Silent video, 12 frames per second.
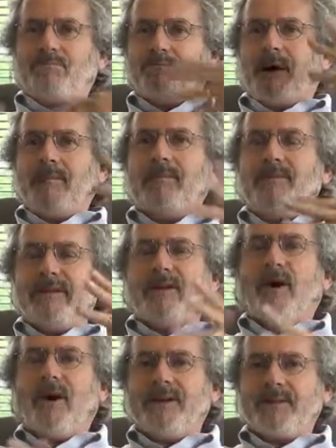probably the
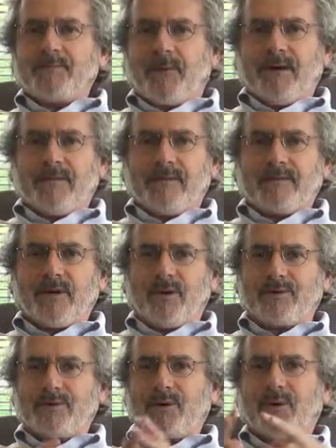hardest part of this whole
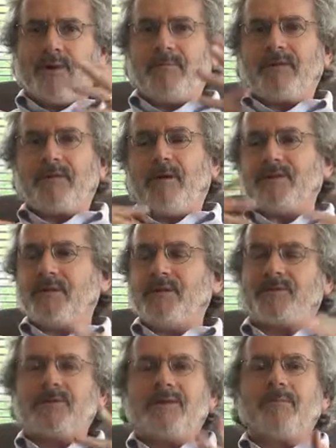story, but the most
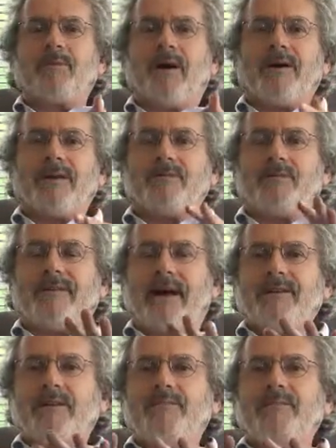interesting part, is we've
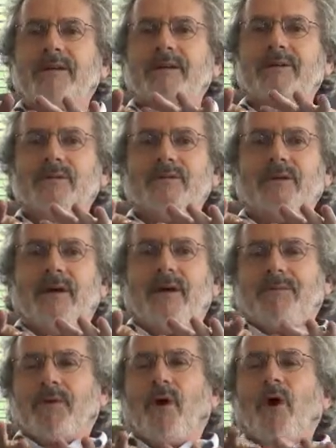had to build
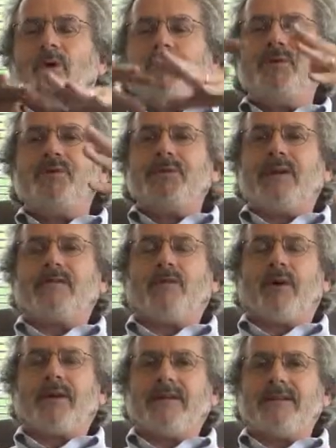a whole new set of
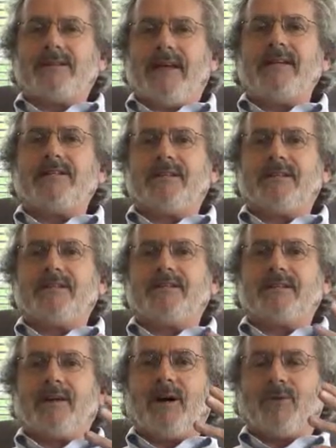
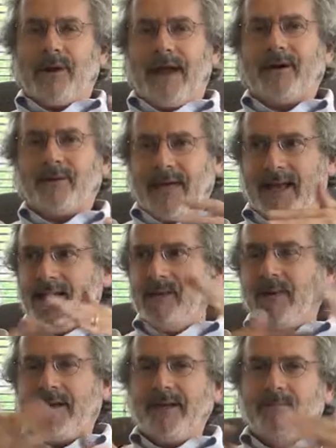organizations around
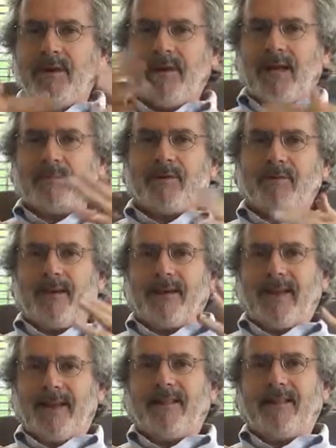anybody being able to
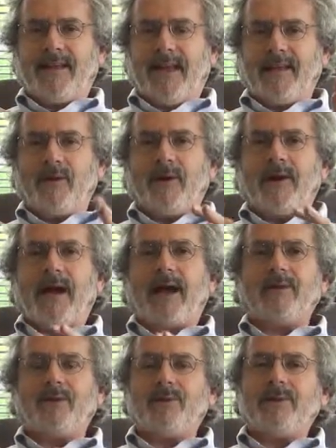make anything anywhere. How
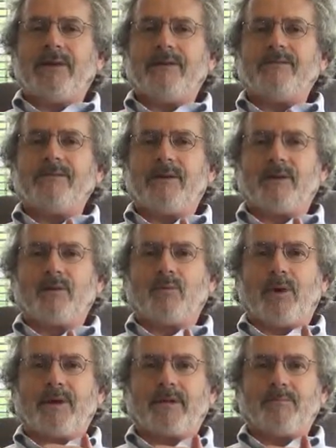do you live, learn,
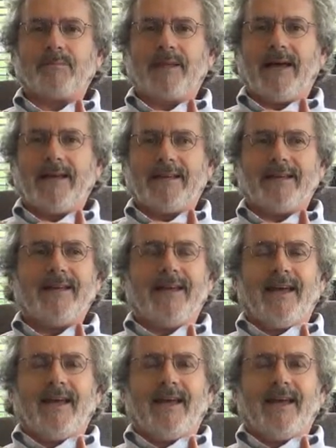work, and play?